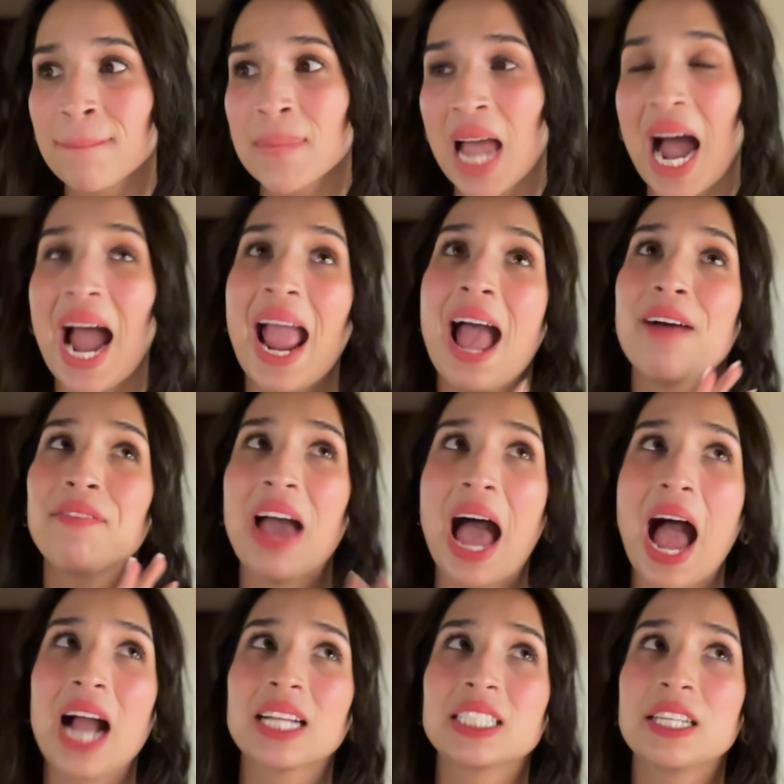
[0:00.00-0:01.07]
I
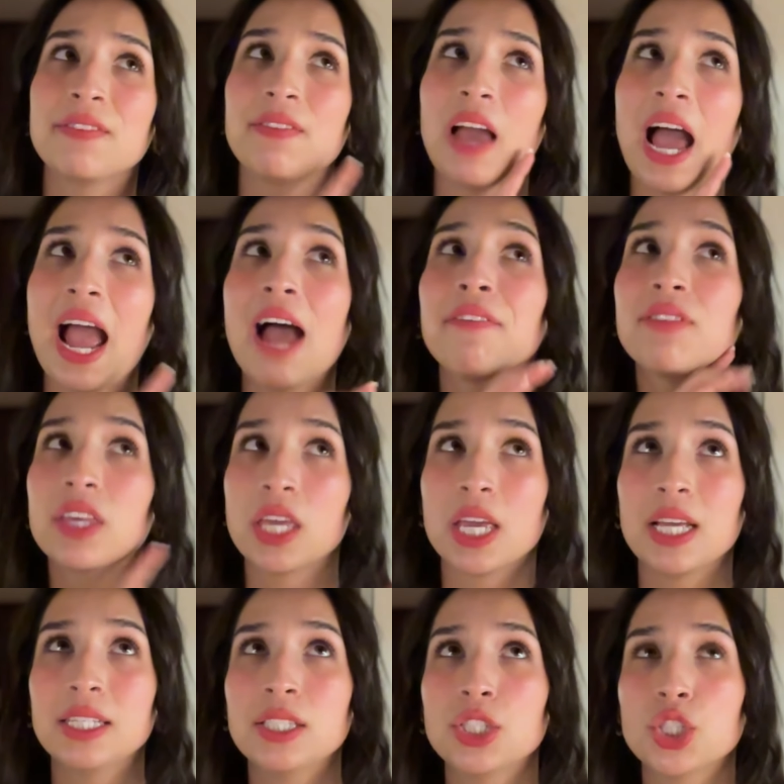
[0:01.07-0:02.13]
have
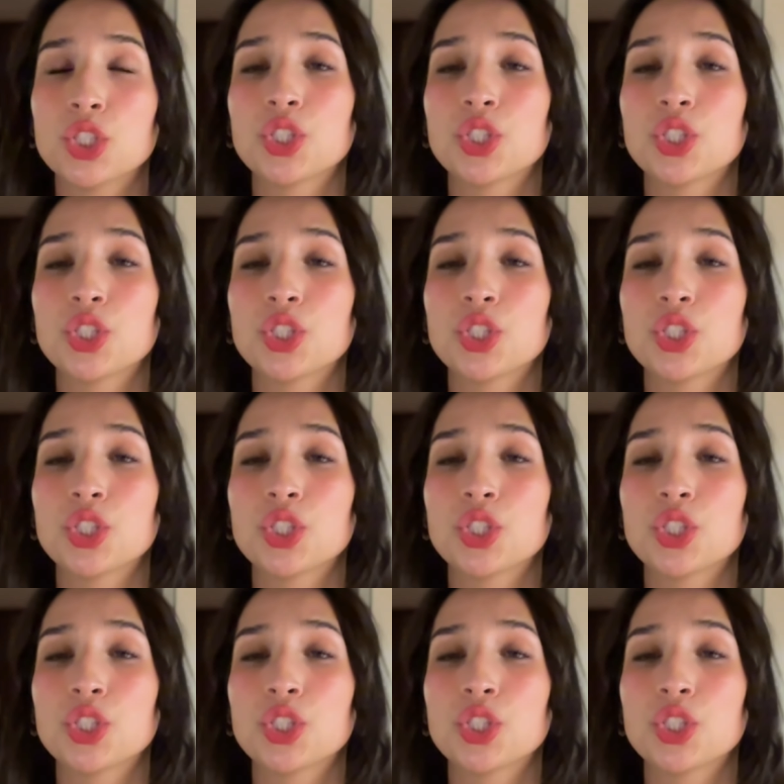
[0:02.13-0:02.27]
yeast,